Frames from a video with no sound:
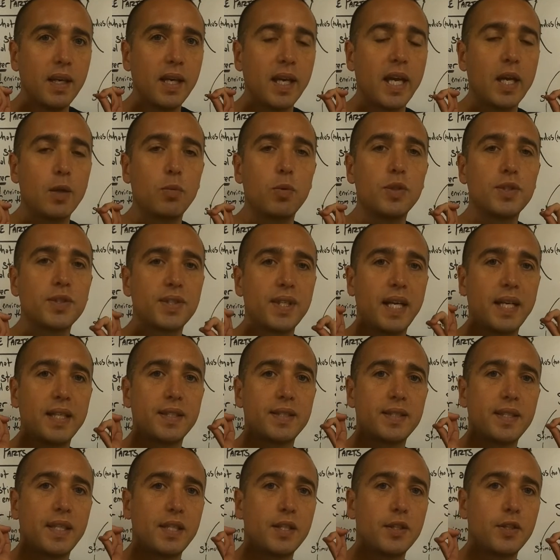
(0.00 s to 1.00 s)
it will send
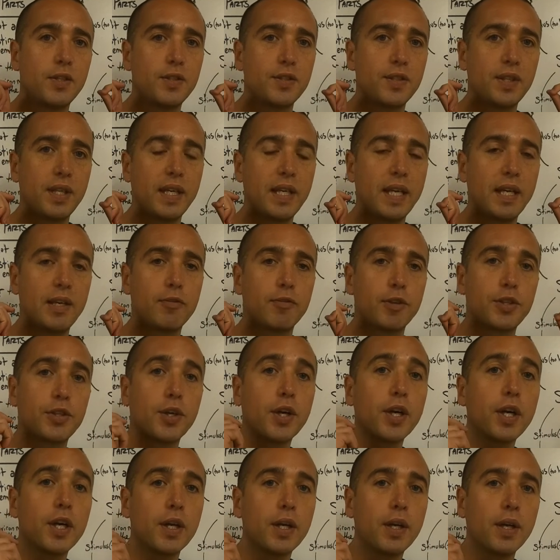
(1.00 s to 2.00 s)
signals in
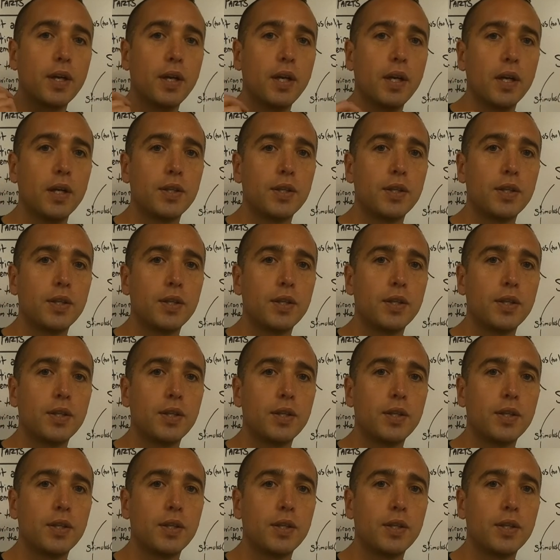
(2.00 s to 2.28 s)
return